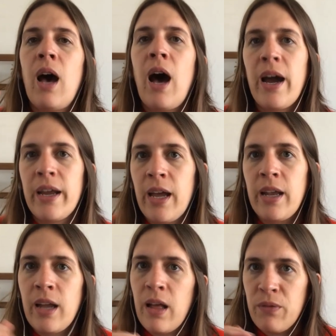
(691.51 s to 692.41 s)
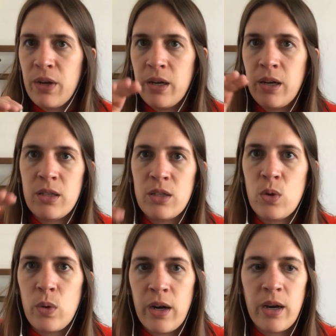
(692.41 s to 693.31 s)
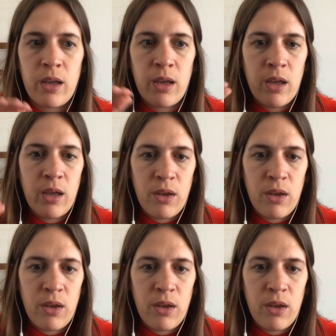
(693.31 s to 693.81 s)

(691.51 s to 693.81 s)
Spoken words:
high-end, elevated, historic